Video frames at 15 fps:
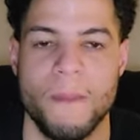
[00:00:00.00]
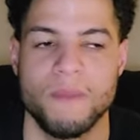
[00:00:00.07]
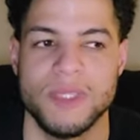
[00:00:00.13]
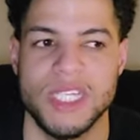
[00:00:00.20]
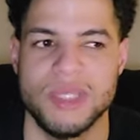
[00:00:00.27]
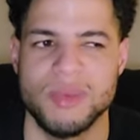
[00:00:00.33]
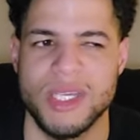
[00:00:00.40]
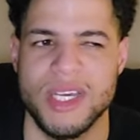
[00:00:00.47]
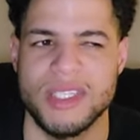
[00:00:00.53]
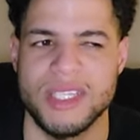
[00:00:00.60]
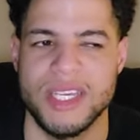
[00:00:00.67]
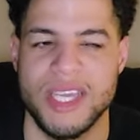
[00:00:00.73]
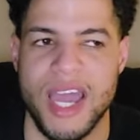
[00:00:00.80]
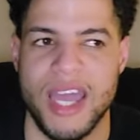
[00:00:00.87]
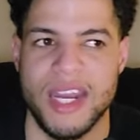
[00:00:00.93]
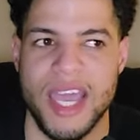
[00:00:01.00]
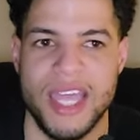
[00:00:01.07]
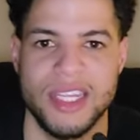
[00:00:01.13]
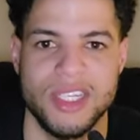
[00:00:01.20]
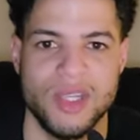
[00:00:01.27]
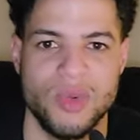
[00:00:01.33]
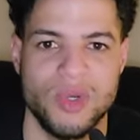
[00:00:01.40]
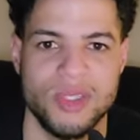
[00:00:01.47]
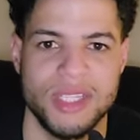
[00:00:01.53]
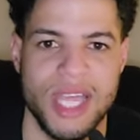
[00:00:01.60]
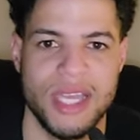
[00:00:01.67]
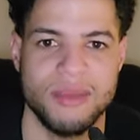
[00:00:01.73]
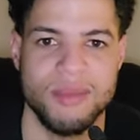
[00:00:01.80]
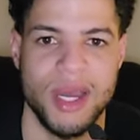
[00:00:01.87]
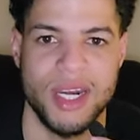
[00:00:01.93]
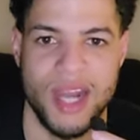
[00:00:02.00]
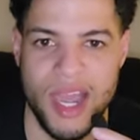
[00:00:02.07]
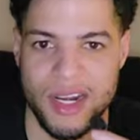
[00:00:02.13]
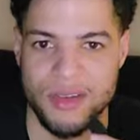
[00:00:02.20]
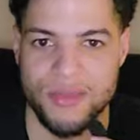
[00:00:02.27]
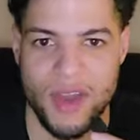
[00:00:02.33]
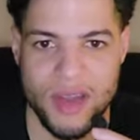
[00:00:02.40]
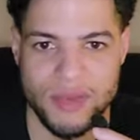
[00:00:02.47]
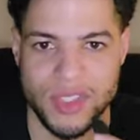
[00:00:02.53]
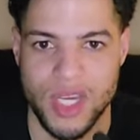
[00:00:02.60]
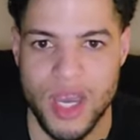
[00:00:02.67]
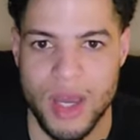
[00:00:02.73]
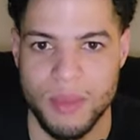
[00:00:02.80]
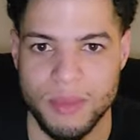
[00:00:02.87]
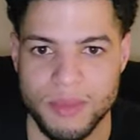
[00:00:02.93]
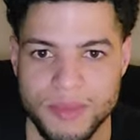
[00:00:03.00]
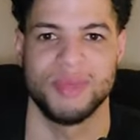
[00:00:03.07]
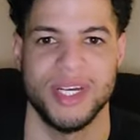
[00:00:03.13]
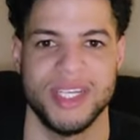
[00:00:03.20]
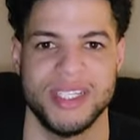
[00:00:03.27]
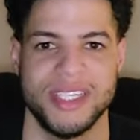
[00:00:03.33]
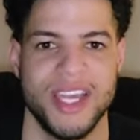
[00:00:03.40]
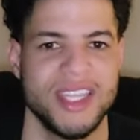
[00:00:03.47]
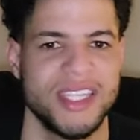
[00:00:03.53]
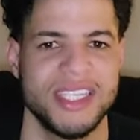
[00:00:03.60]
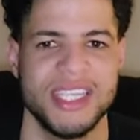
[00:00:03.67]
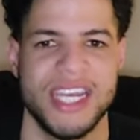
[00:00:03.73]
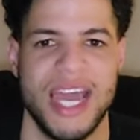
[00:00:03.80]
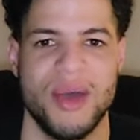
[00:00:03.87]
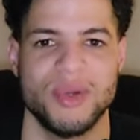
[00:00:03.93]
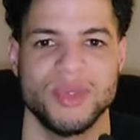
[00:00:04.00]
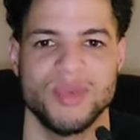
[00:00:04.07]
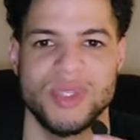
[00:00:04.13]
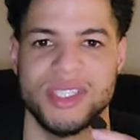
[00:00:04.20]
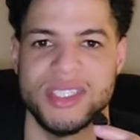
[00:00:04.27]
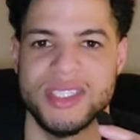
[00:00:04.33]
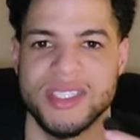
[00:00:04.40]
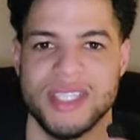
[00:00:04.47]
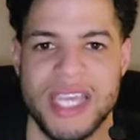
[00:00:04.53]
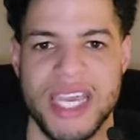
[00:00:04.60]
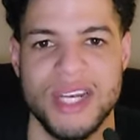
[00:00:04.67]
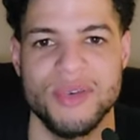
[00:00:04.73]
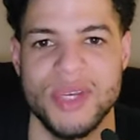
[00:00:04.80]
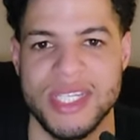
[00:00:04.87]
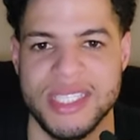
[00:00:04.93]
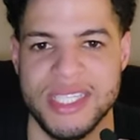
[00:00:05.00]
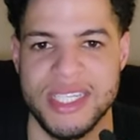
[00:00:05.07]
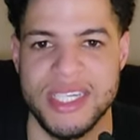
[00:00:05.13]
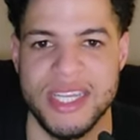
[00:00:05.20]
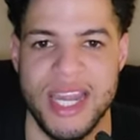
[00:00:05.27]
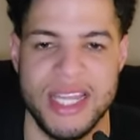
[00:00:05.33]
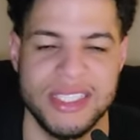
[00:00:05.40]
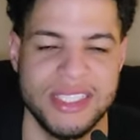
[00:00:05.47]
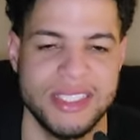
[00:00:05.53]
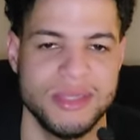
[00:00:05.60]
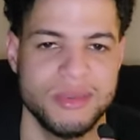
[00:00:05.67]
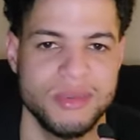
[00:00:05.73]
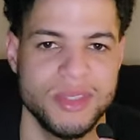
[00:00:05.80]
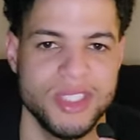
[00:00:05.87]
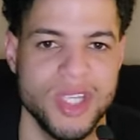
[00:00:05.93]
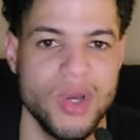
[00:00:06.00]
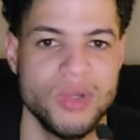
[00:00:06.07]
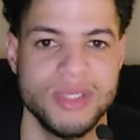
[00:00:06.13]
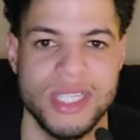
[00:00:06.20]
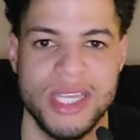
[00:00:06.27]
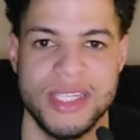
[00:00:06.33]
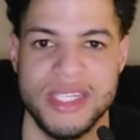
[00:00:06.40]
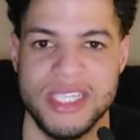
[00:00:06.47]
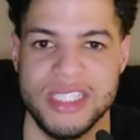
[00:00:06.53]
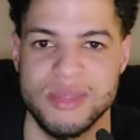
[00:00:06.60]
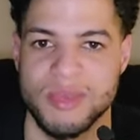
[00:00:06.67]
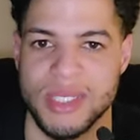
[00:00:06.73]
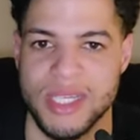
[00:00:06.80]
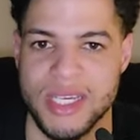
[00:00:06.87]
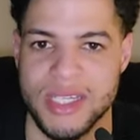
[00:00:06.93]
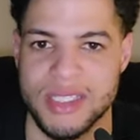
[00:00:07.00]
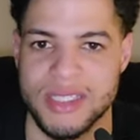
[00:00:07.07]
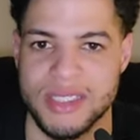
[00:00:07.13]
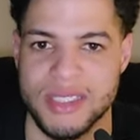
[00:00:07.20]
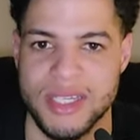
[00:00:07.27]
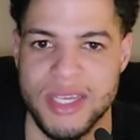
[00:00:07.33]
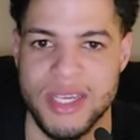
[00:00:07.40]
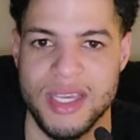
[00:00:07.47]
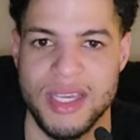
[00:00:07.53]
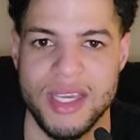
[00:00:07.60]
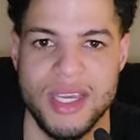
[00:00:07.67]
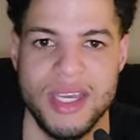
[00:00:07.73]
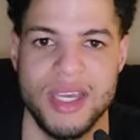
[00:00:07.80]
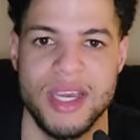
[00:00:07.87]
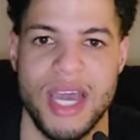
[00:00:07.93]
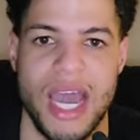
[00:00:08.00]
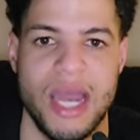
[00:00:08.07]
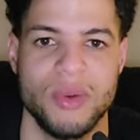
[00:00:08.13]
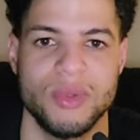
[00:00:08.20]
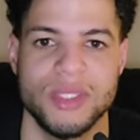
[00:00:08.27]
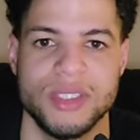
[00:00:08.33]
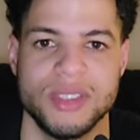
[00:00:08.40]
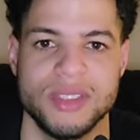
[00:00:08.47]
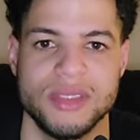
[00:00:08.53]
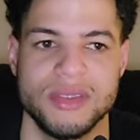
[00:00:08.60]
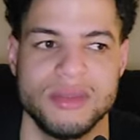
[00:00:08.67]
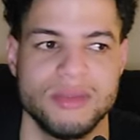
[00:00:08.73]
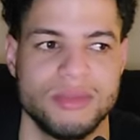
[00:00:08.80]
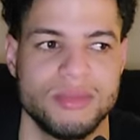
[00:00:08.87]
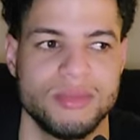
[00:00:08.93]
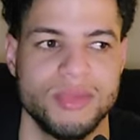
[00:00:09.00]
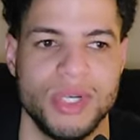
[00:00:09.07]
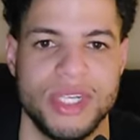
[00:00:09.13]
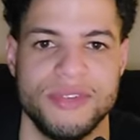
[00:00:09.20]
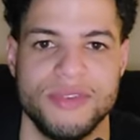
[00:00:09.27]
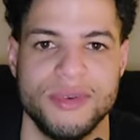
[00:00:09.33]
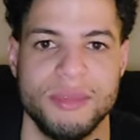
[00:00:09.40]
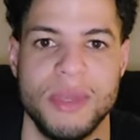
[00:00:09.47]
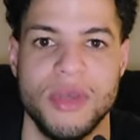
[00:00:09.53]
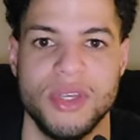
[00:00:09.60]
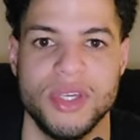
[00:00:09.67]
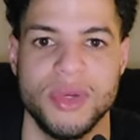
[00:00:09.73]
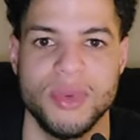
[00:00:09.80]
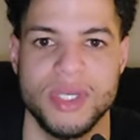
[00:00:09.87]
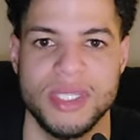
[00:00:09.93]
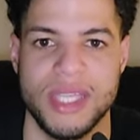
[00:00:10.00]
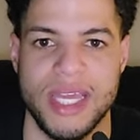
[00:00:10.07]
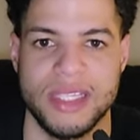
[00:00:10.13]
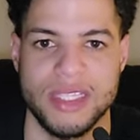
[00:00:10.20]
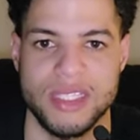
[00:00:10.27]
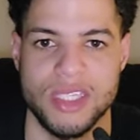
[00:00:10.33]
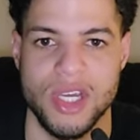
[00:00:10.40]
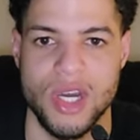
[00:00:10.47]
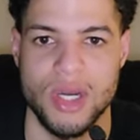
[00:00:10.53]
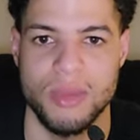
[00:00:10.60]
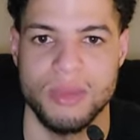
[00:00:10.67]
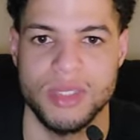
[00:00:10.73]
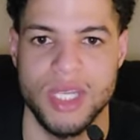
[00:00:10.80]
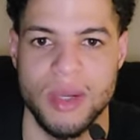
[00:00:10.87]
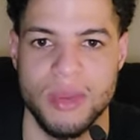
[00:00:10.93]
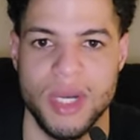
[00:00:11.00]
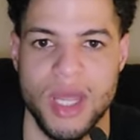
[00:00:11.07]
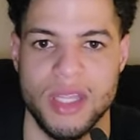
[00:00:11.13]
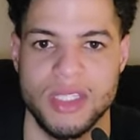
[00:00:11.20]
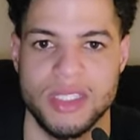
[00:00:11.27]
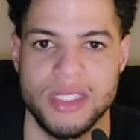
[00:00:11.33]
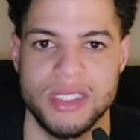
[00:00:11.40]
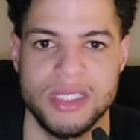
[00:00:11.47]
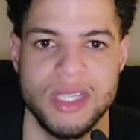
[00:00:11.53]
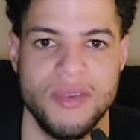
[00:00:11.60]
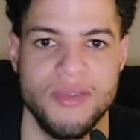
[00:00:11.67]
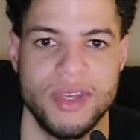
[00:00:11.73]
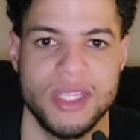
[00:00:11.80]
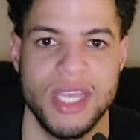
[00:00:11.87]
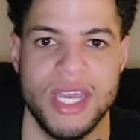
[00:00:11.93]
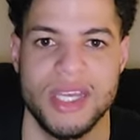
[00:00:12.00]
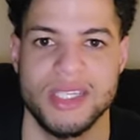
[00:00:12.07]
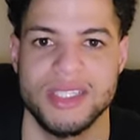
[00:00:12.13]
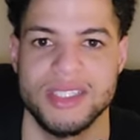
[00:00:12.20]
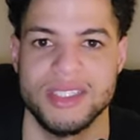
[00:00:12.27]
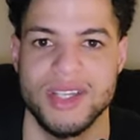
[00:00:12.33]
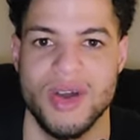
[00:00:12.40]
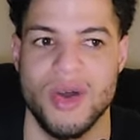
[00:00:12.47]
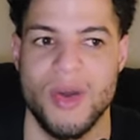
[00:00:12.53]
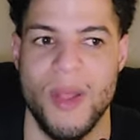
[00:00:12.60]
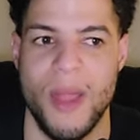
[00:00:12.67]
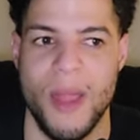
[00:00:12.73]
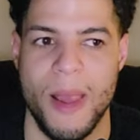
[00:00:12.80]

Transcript: just because it kind of had to do with like my nine to five job, but nothing that I was really interested in. I just chose that niche because I was pretty familiar with like the term terminology and stuff like that. So